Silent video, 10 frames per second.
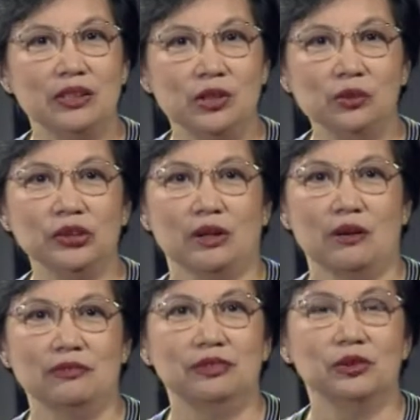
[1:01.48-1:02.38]
use
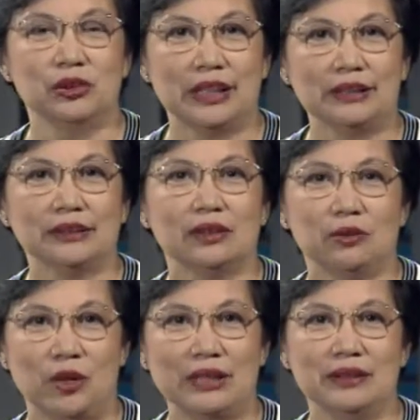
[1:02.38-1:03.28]
of to test
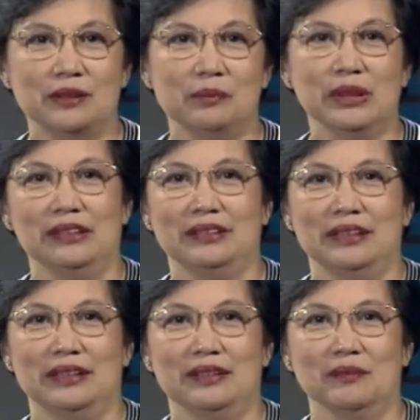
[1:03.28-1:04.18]
writing
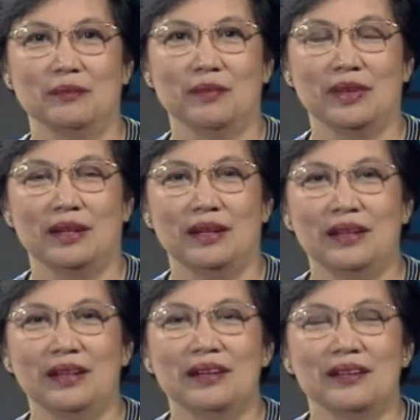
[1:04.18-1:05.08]
ability.
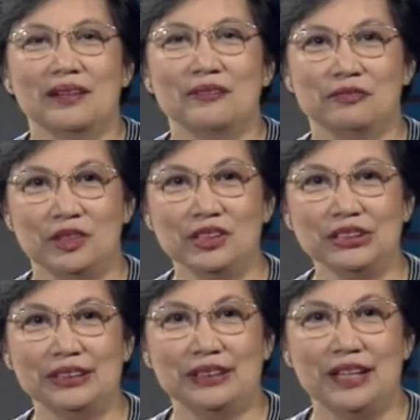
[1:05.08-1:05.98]

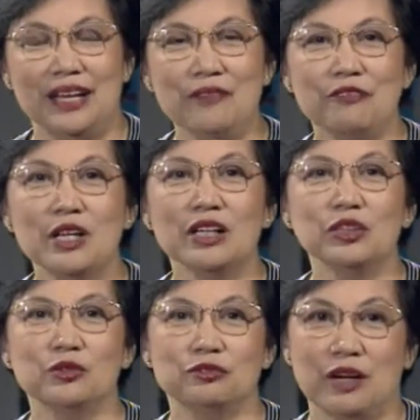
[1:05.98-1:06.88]
First, if we are
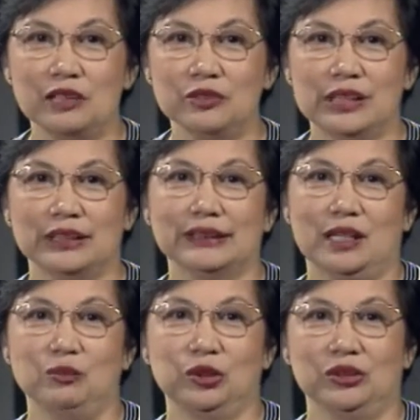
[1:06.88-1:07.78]
to follow the
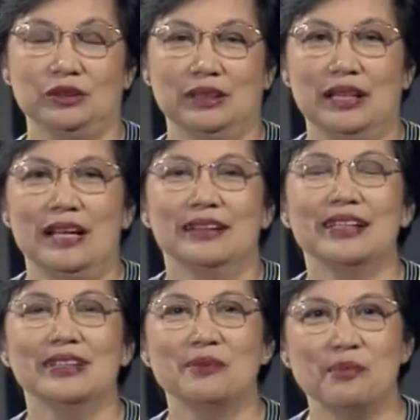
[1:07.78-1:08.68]
assumption
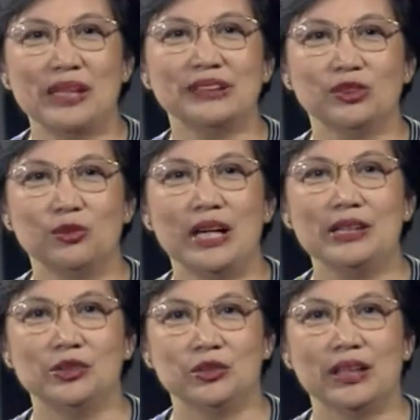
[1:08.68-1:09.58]
that the best
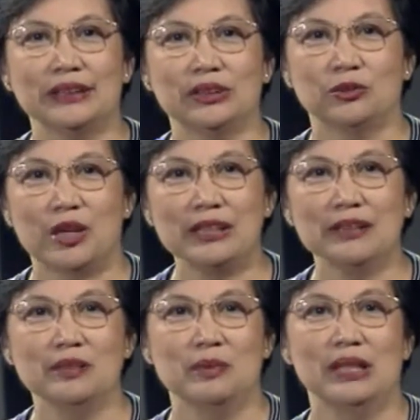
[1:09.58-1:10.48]
way to test
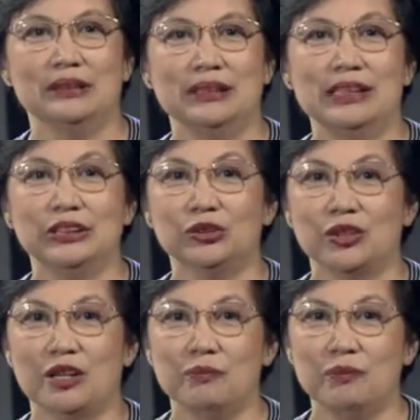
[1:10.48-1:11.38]
writing ability is to
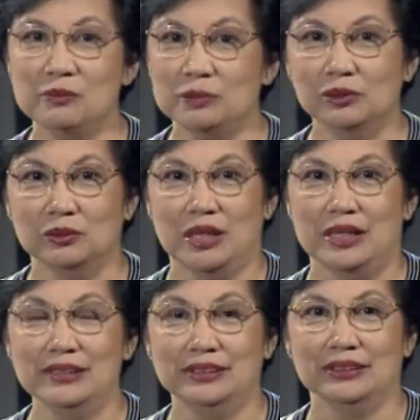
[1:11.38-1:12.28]
have people
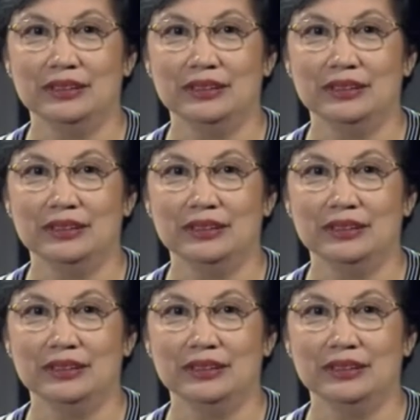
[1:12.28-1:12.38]
write,